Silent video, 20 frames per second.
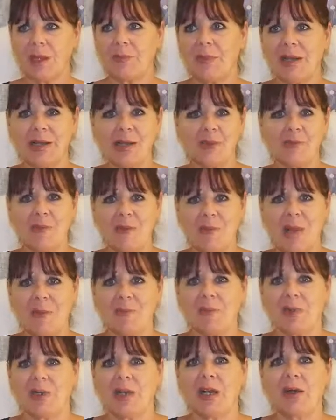make him
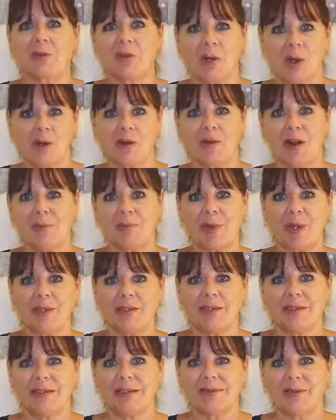remember what a great
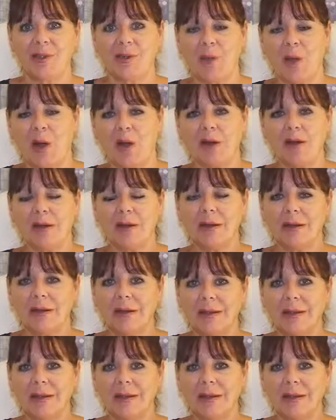person you are,